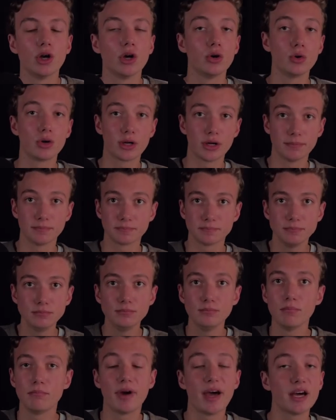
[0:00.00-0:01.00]
who can
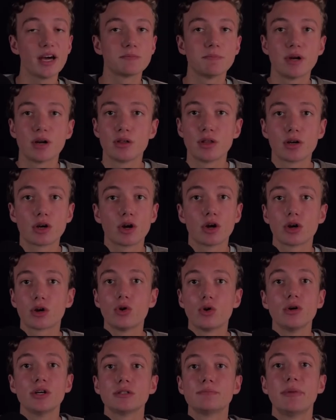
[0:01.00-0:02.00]
pass better than Kirk,
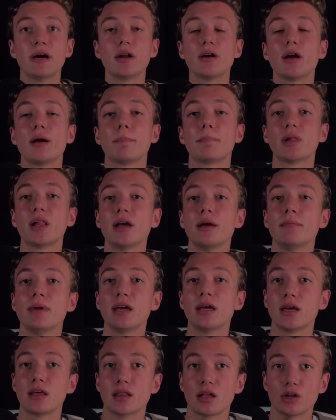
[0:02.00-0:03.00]
who is better at
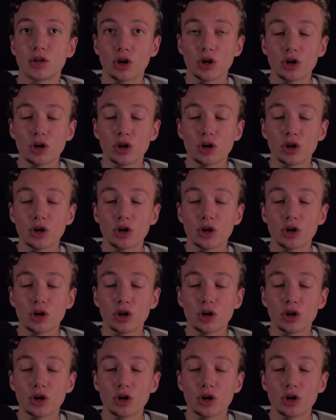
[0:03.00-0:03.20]
playmaking than